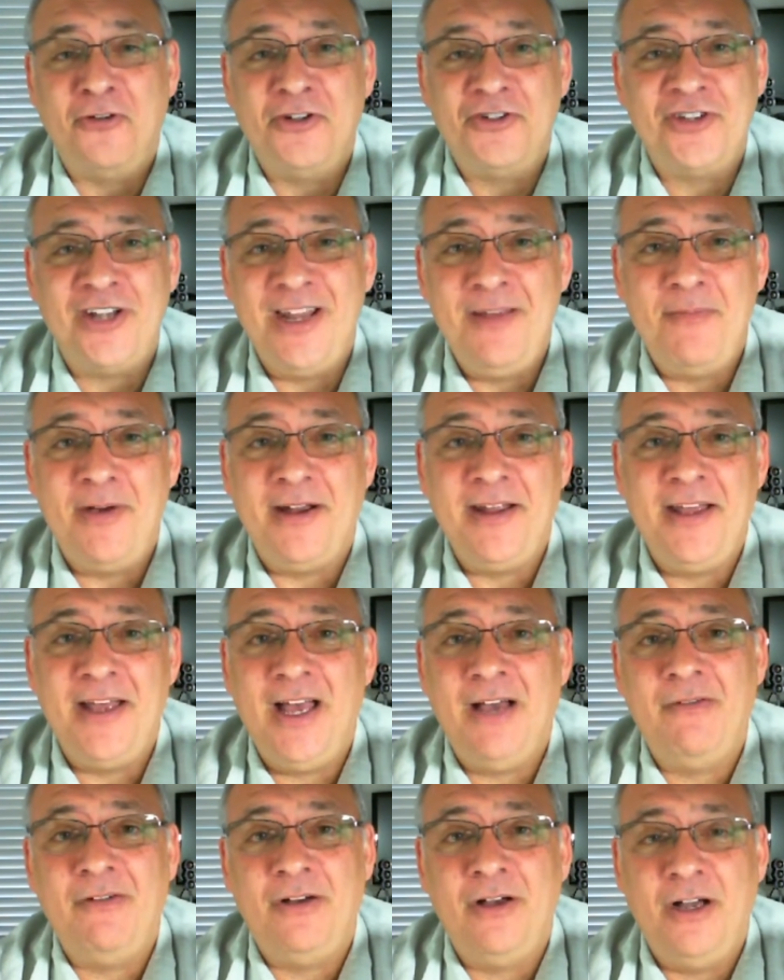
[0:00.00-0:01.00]
Does anybody
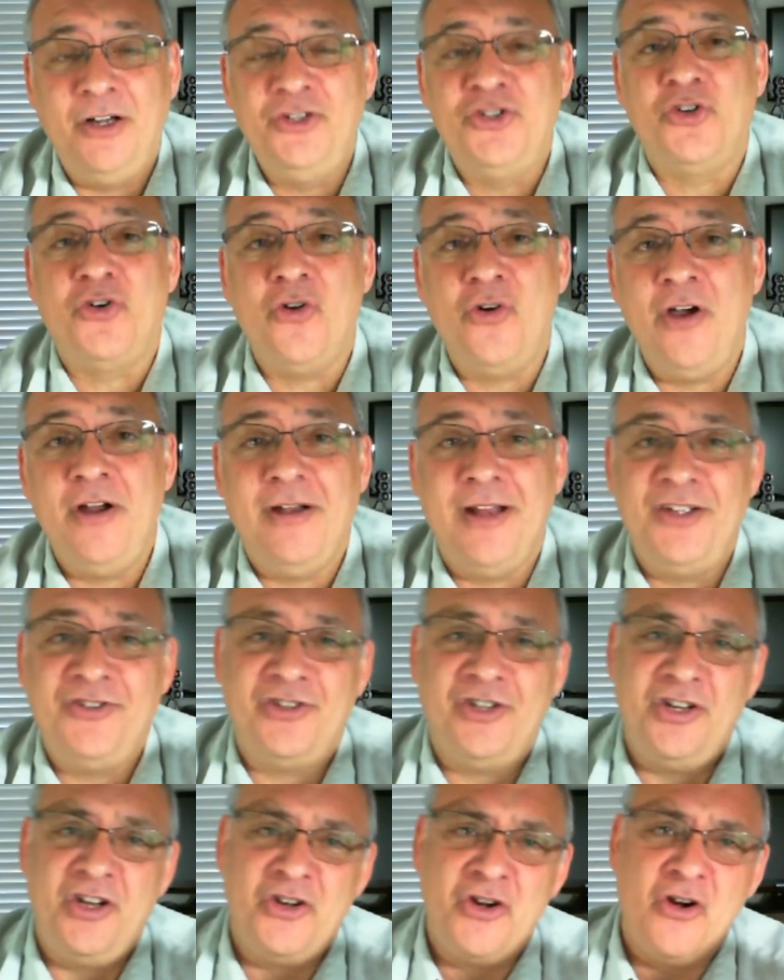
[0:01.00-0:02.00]
have a Droid? And I
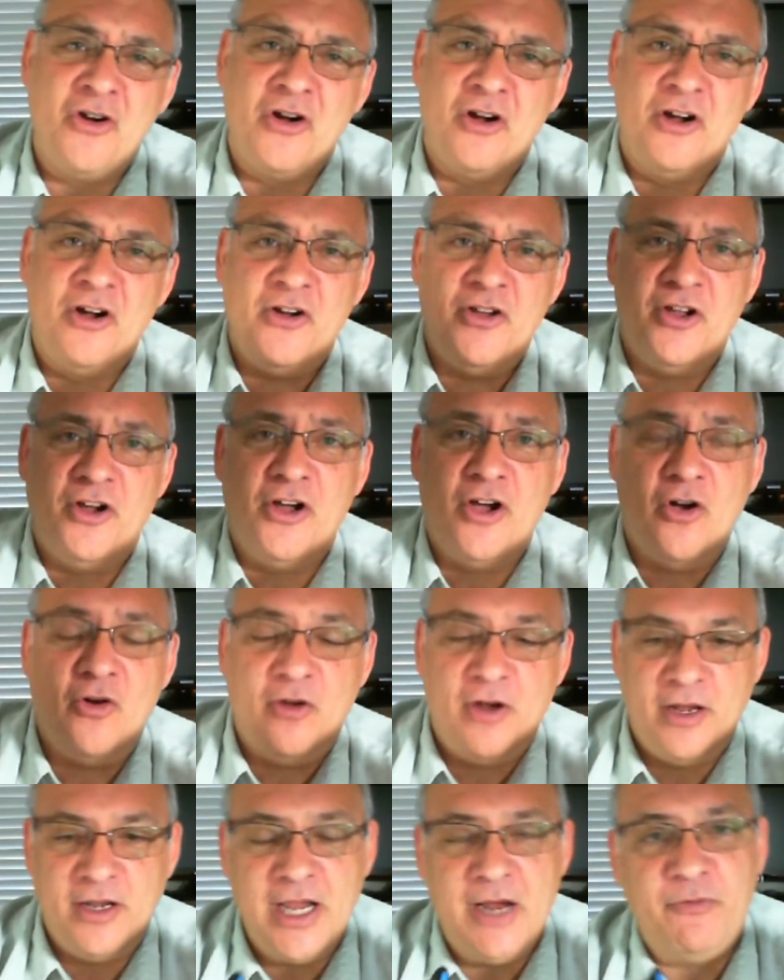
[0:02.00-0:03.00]
said, sure, here you go. And
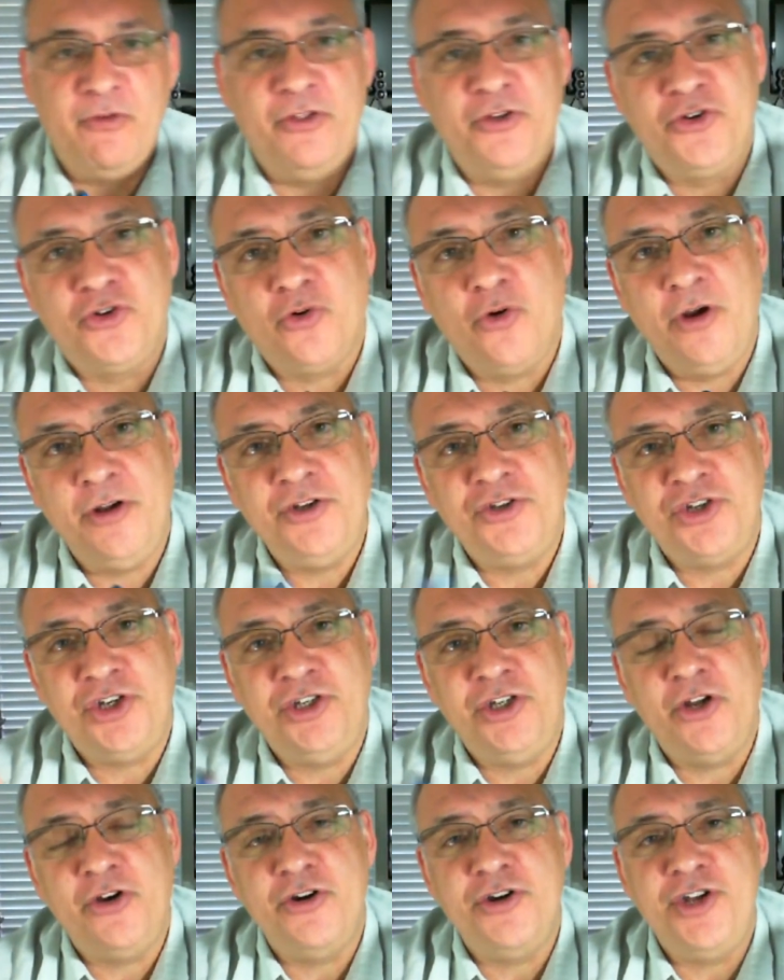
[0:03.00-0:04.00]
I gave her the Droid and she
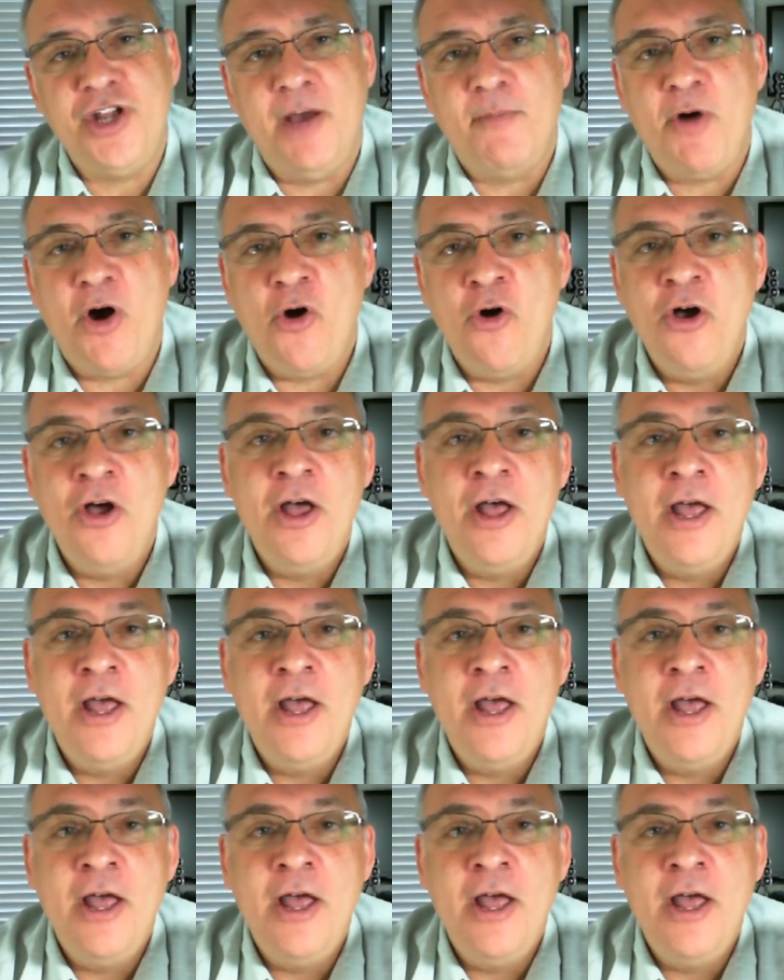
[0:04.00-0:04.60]
did her demo,